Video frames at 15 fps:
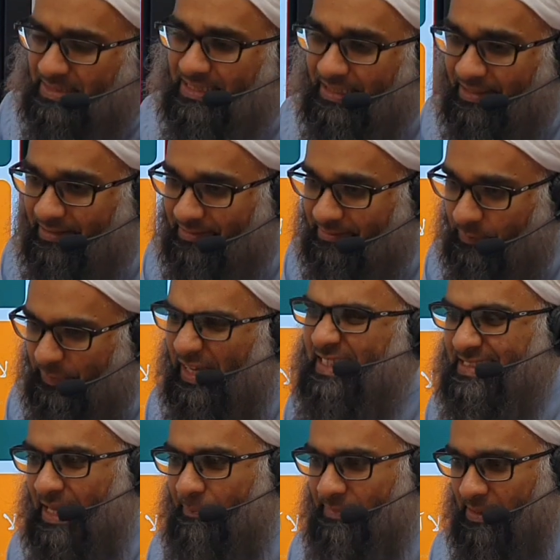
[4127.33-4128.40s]
the masla, we
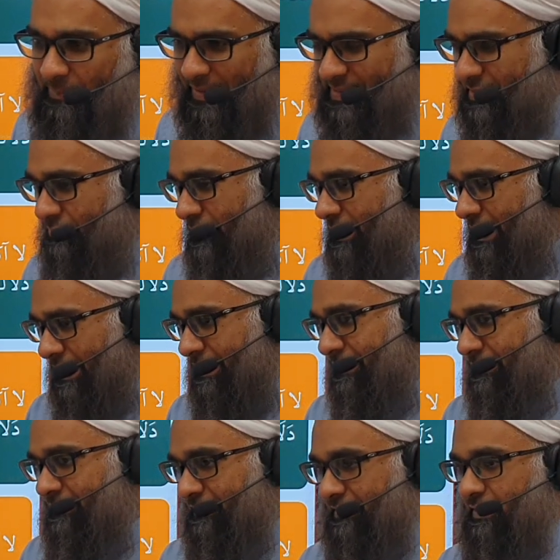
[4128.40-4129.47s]
accept it, but it isn't really like,
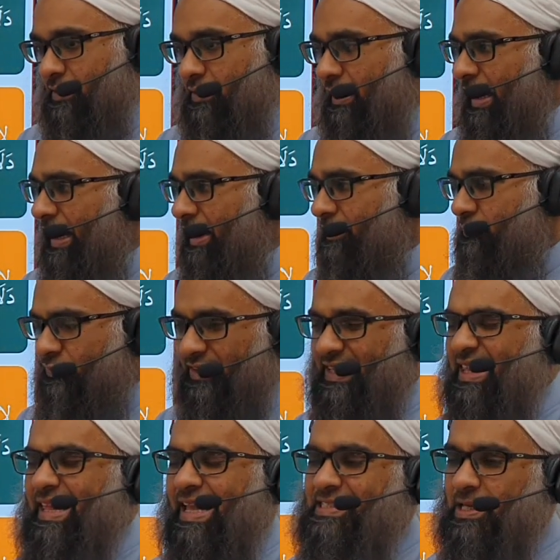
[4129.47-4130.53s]
for
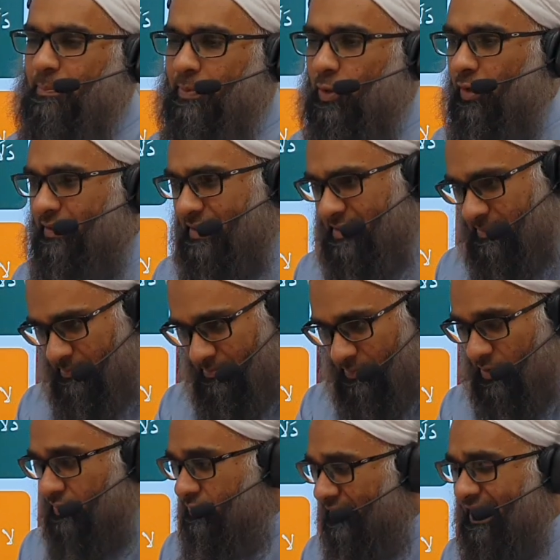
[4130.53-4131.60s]
another example on this,
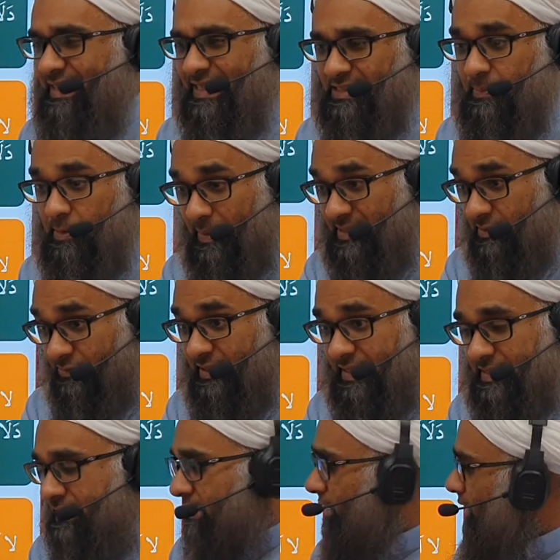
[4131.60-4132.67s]
you have to find another example that makes it really
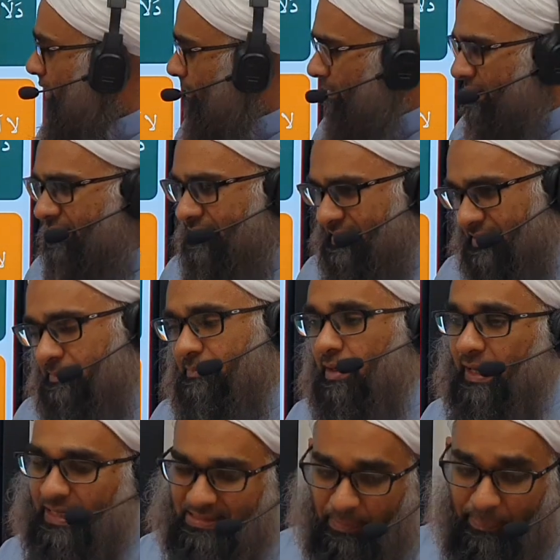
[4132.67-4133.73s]
easy. This is
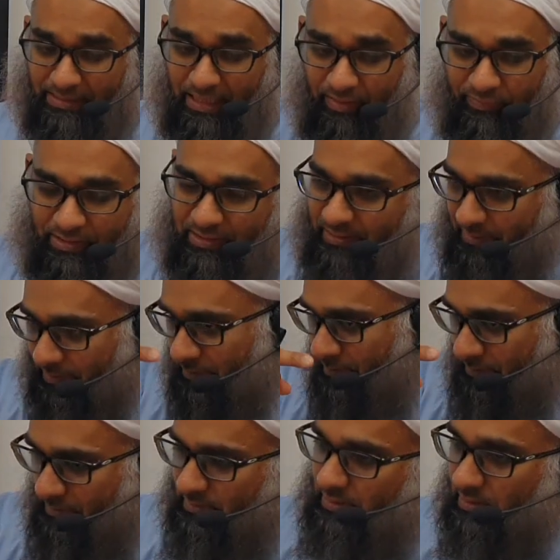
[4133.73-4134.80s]
the example they have in
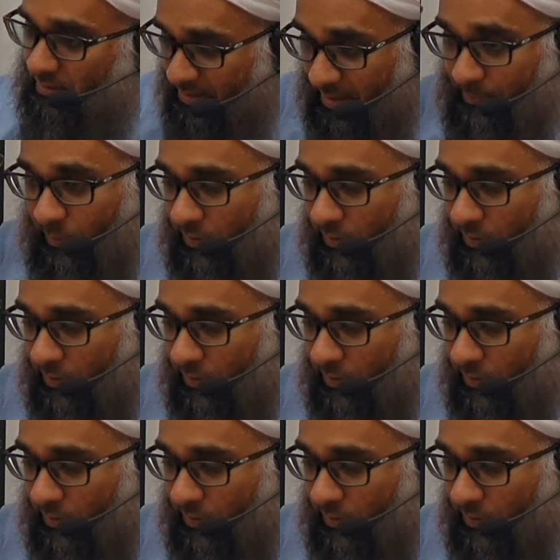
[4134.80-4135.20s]
the earlier